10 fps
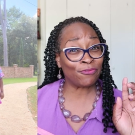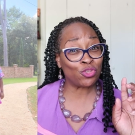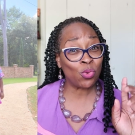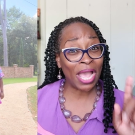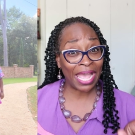if
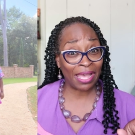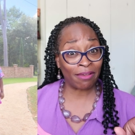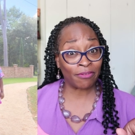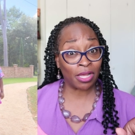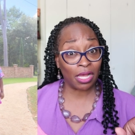you
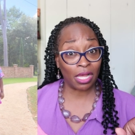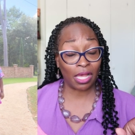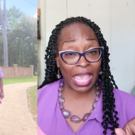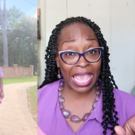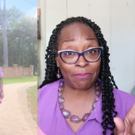have
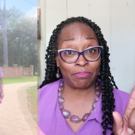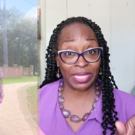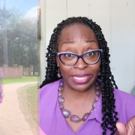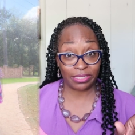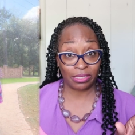a
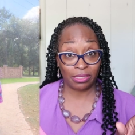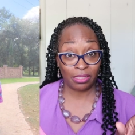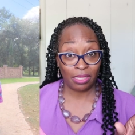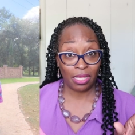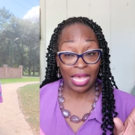butt,
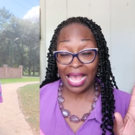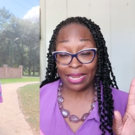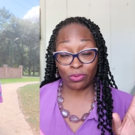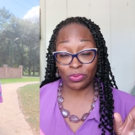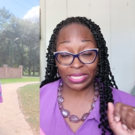
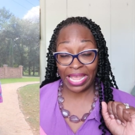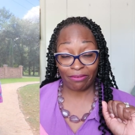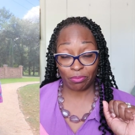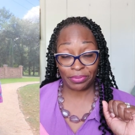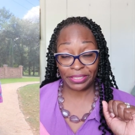I don't really
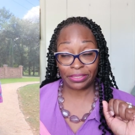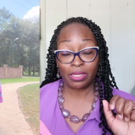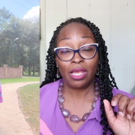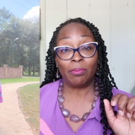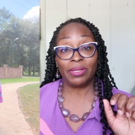have a butt,
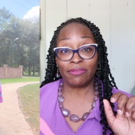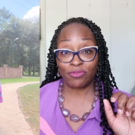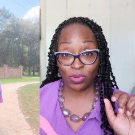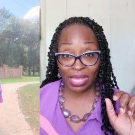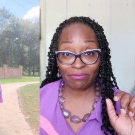but
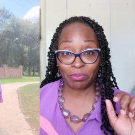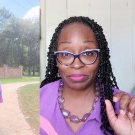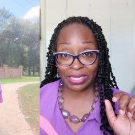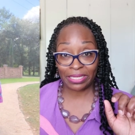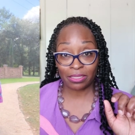if you have a
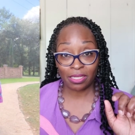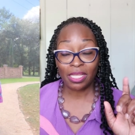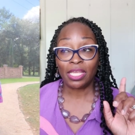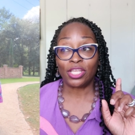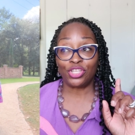butt,
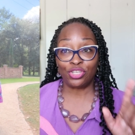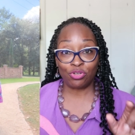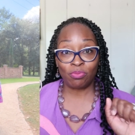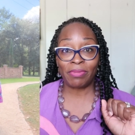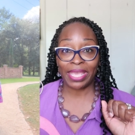
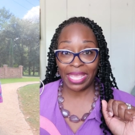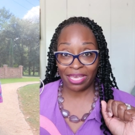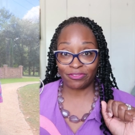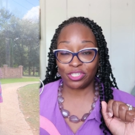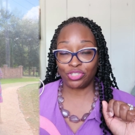you may
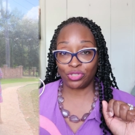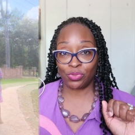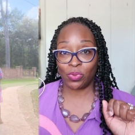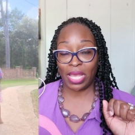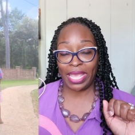have to
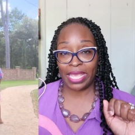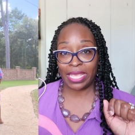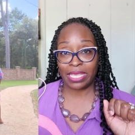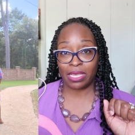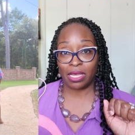do
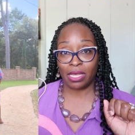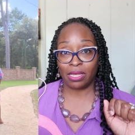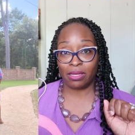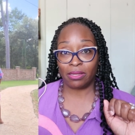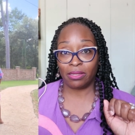a,
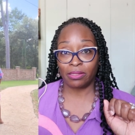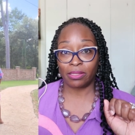uh,